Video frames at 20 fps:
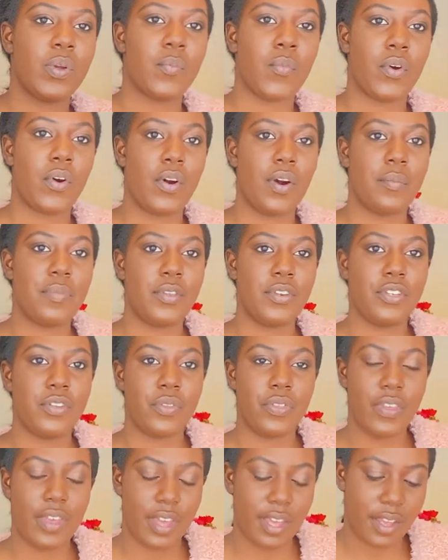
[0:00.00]
more harm than you
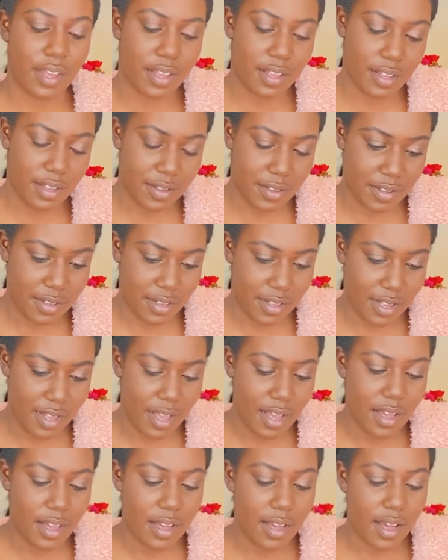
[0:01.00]
think.
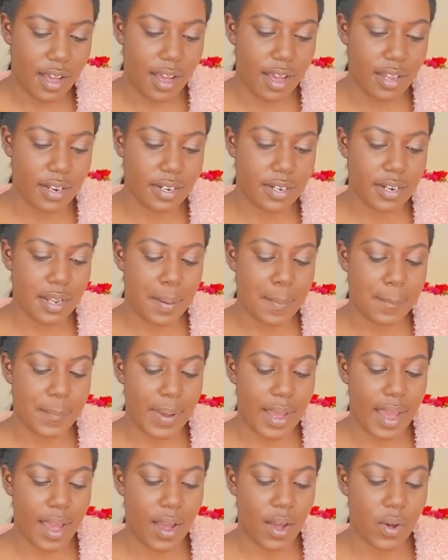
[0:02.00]

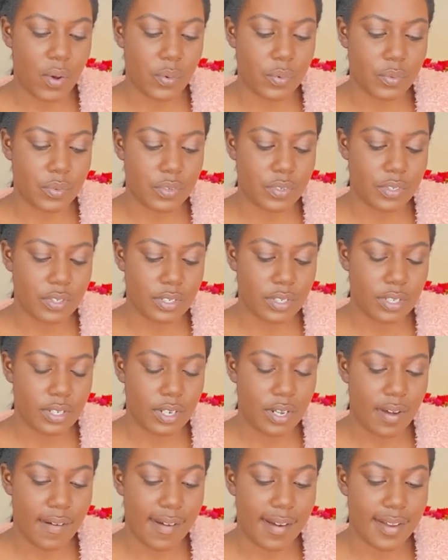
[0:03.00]
Unbound,
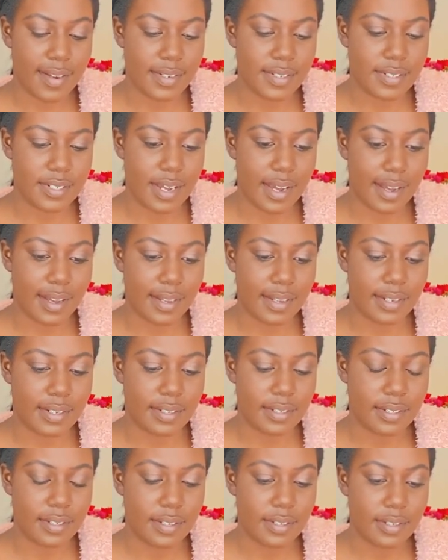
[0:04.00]

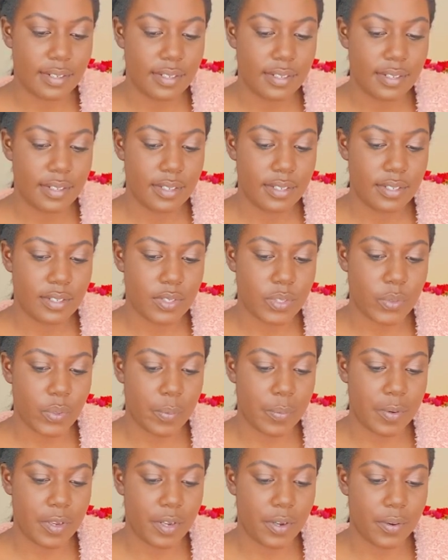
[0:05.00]
untied,
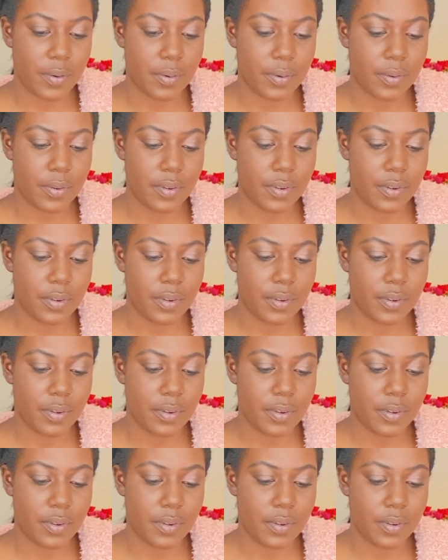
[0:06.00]
Scorpio.